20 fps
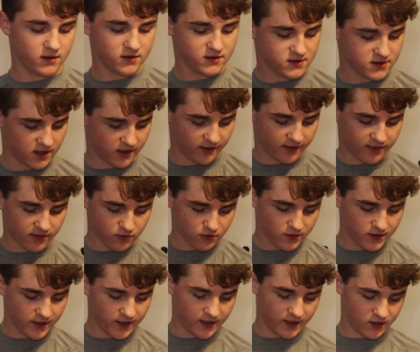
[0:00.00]
This is a
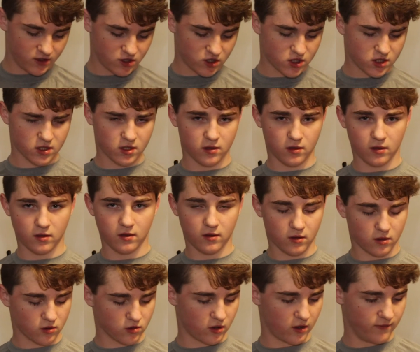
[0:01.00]
three inch
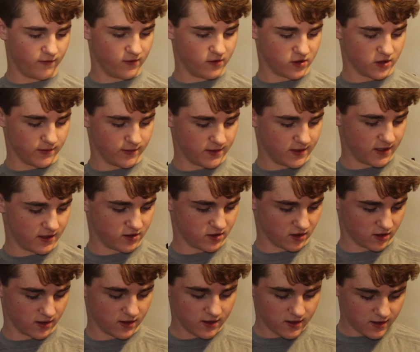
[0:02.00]
crawfish
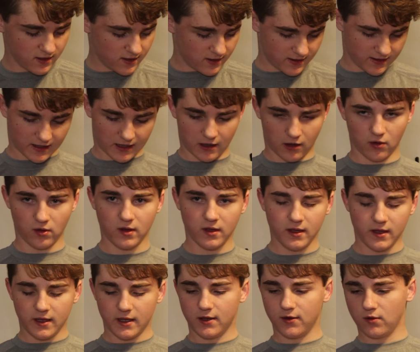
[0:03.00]
imitation. Now,
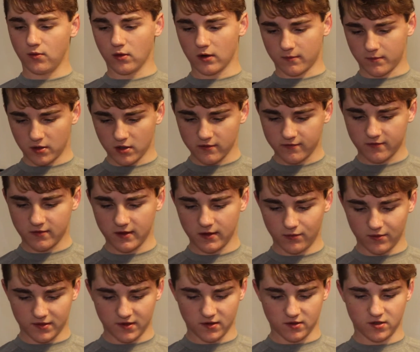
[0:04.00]
it would work perfectly
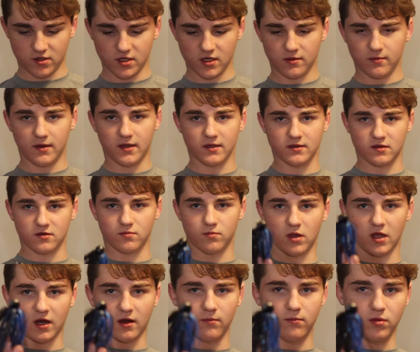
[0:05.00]
with this jig because it's
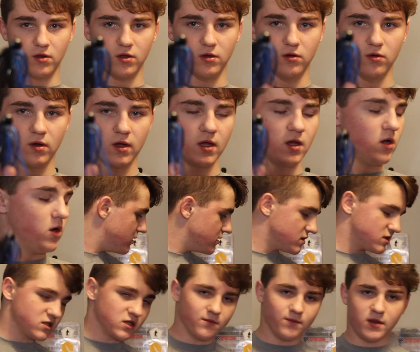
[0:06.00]
black and blue.
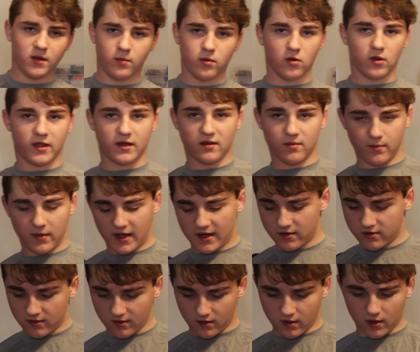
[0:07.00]
Some people like to
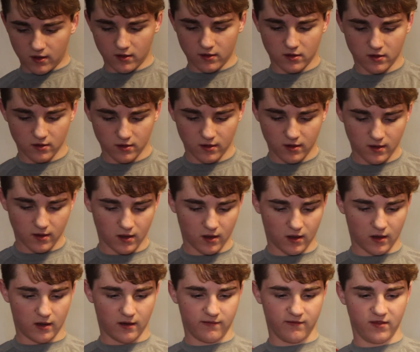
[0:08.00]
match the color
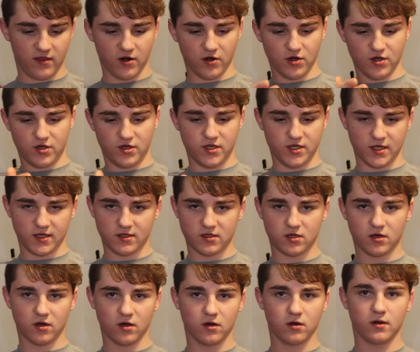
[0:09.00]
of their jig
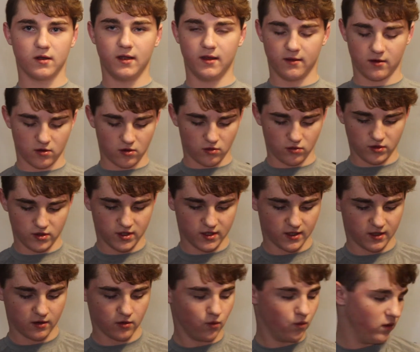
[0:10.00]
skirt and their whole
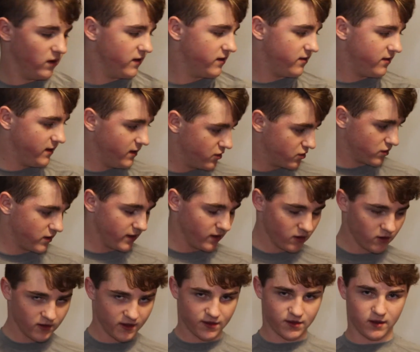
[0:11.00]
jig with the
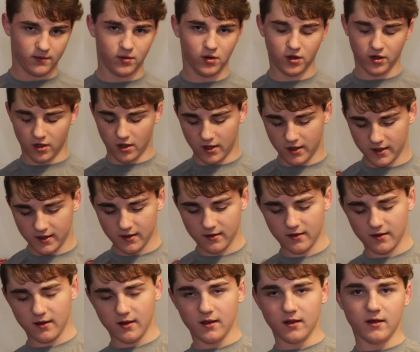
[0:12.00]
trailer that they put on it.
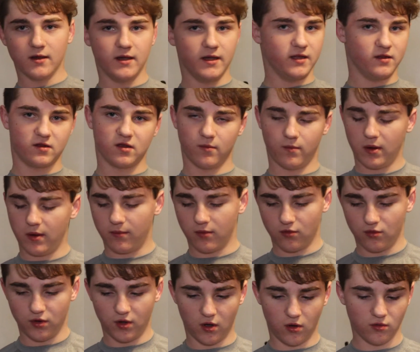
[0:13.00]
And some
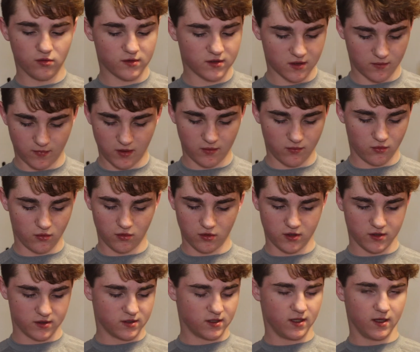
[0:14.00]
people don't. Some people will
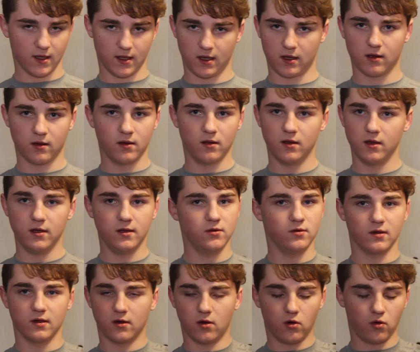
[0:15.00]
just say like, use
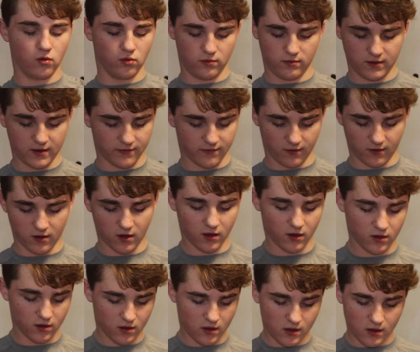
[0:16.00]
a whole different
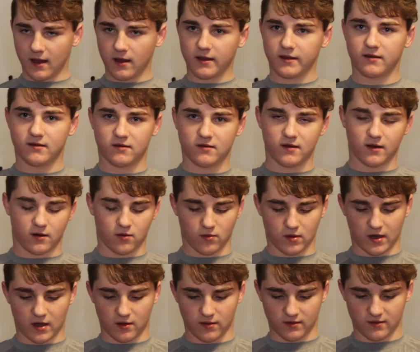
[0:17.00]
color. I like to stick
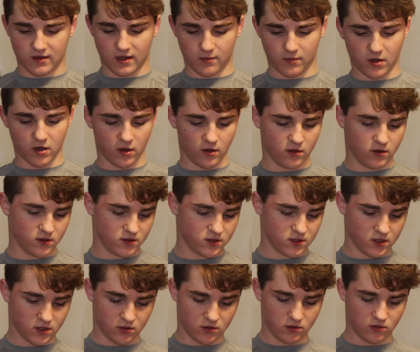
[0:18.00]
around the same color.
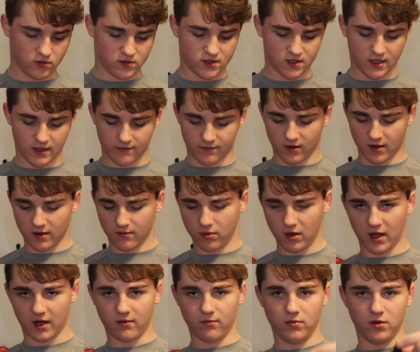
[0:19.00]
So say I've got a
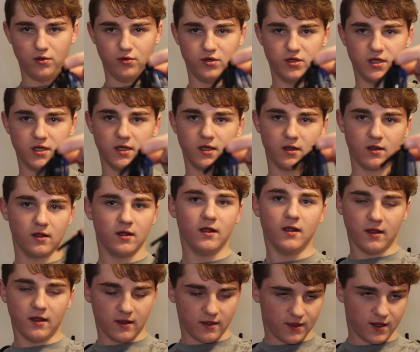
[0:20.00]
black and blue jig,
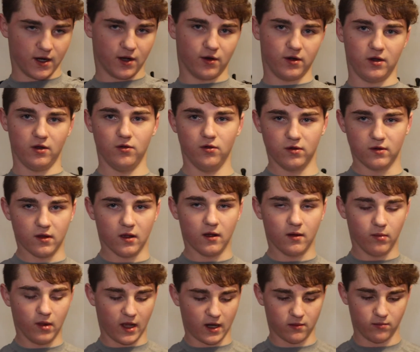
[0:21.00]
then I would use
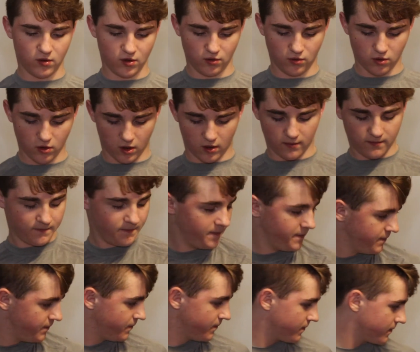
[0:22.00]
black and blue craw.
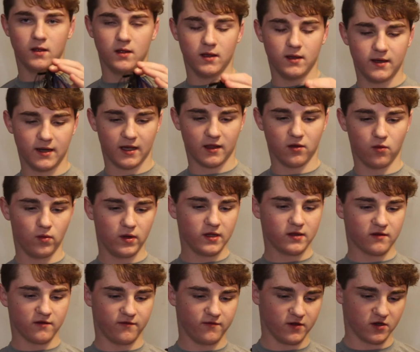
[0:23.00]
Now the ways
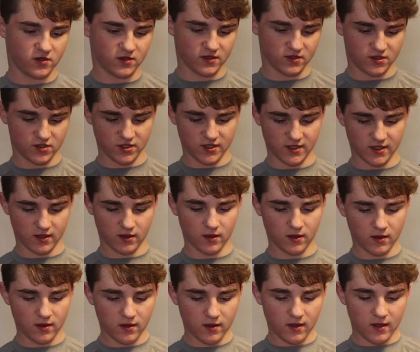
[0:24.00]
to fish this jig
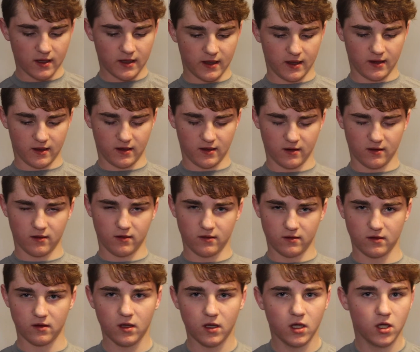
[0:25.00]

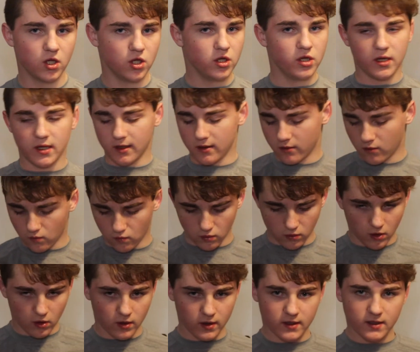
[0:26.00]
is you can
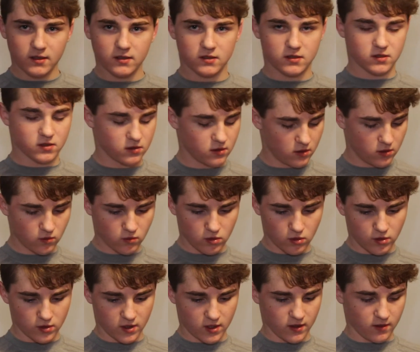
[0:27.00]
roll it, slow
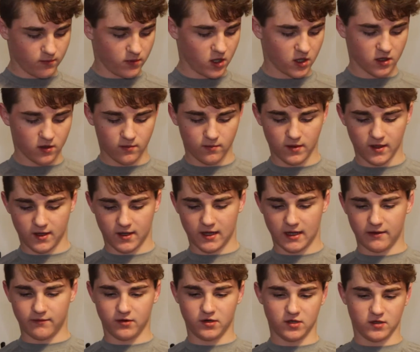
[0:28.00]
roll it on the bottom and
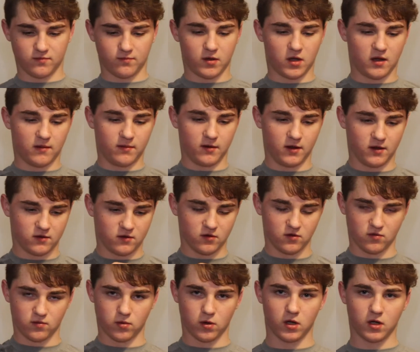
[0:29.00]
have it just pop against
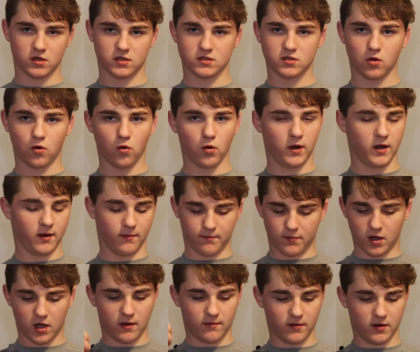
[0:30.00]
those rocks or you can
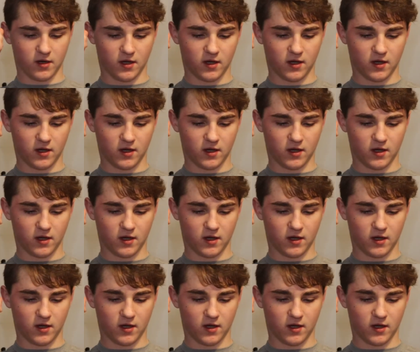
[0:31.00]
pop it